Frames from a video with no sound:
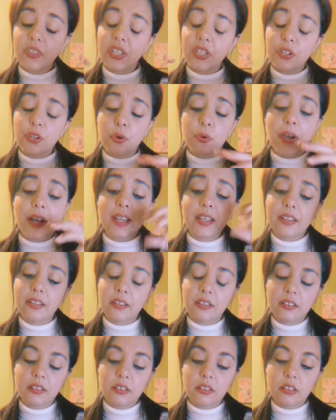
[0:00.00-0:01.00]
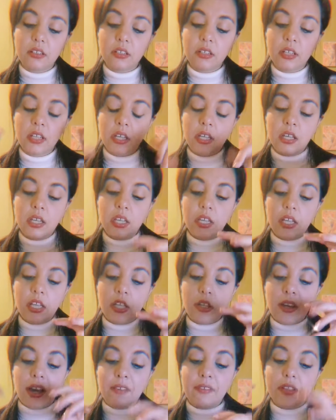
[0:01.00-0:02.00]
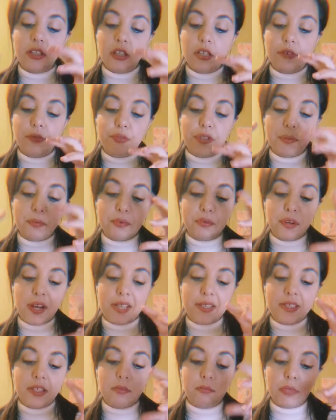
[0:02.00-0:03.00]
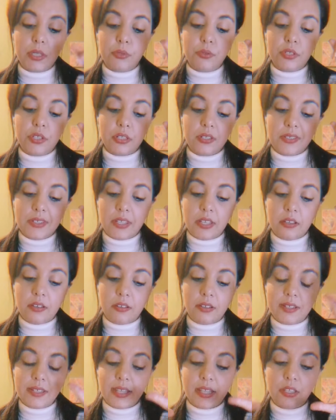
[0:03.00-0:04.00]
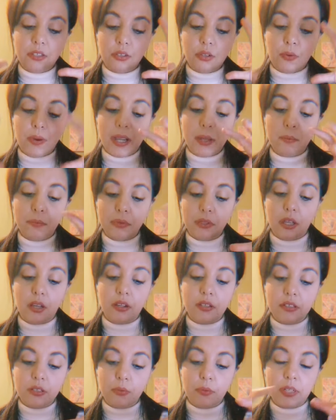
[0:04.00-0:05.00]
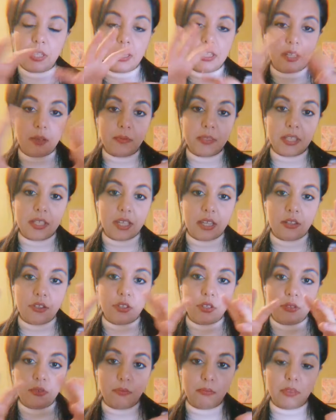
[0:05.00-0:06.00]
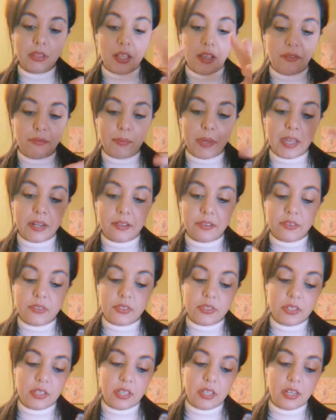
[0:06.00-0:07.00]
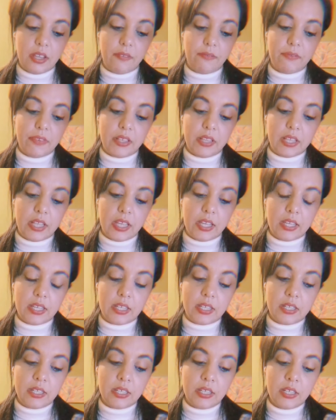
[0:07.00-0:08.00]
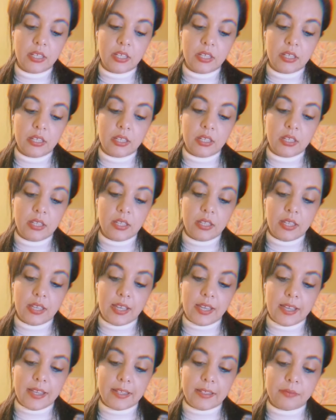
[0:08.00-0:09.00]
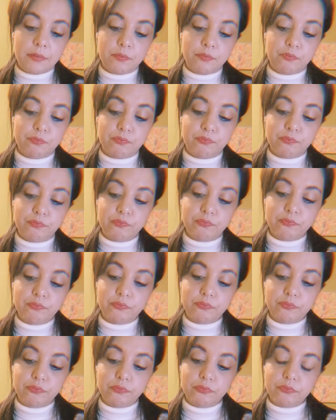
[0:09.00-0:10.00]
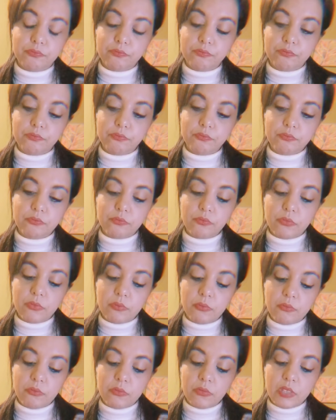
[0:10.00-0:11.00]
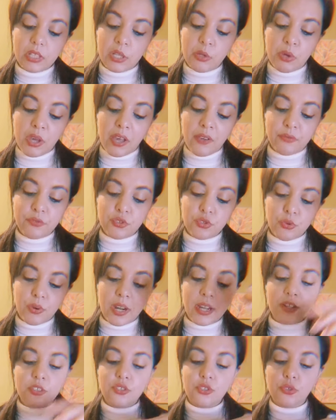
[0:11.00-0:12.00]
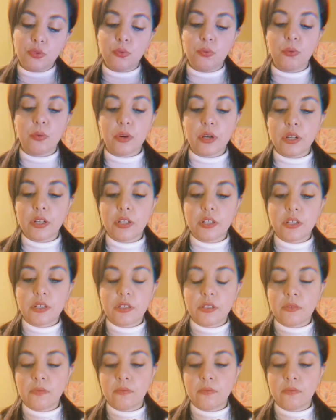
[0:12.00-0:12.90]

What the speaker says: you have a lot of repressed emotions here. It's like you're quite blocked when it comes again to love matters. And I feel like you have tried to work